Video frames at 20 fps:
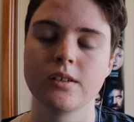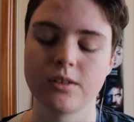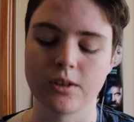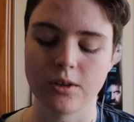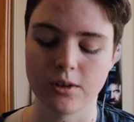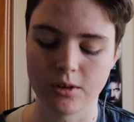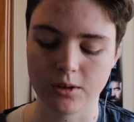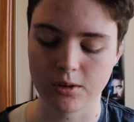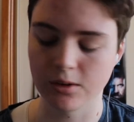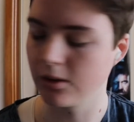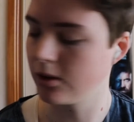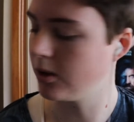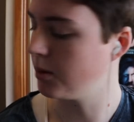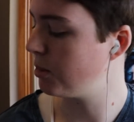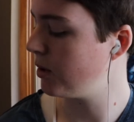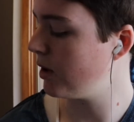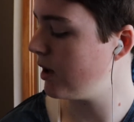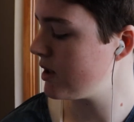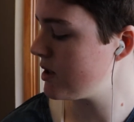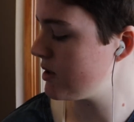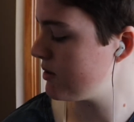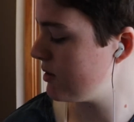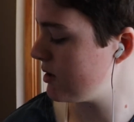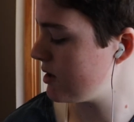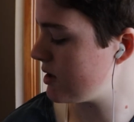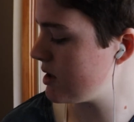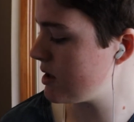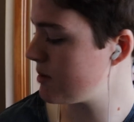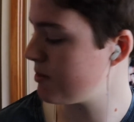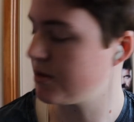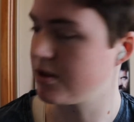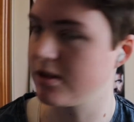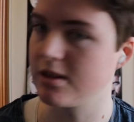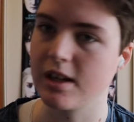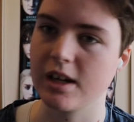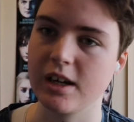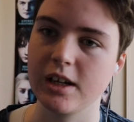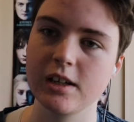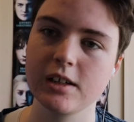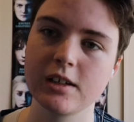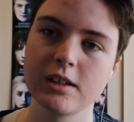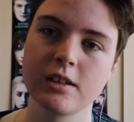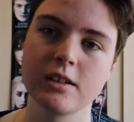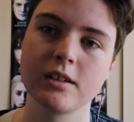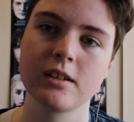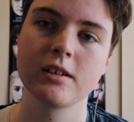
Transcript: So the price for this prosthetic